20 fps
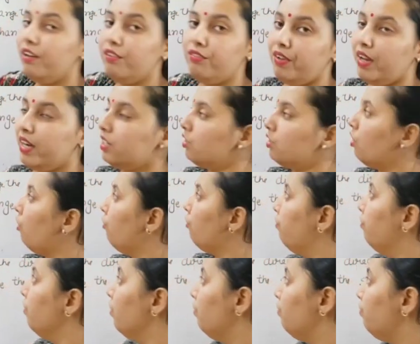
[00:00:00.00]
effect
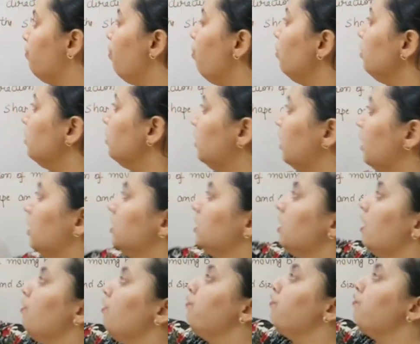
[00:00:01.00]
of force is
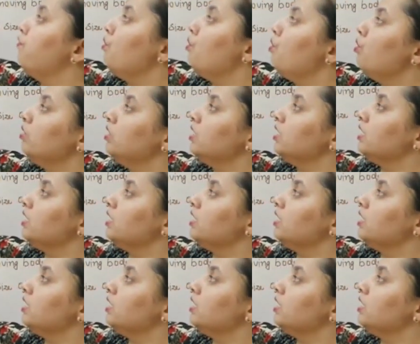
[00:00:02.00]
a force